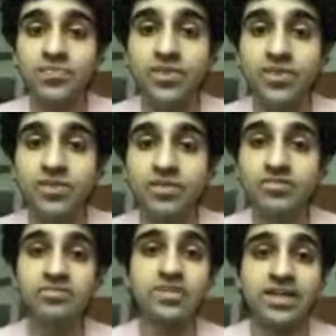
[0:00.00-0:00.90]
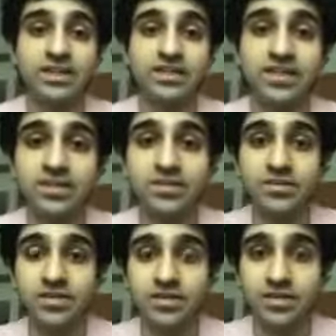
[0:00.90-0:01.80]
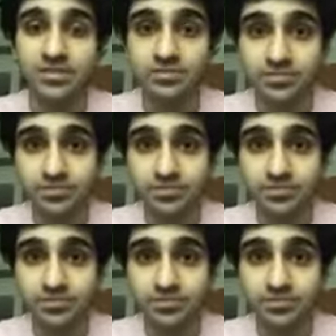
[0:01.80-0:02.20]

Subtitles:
the virus in the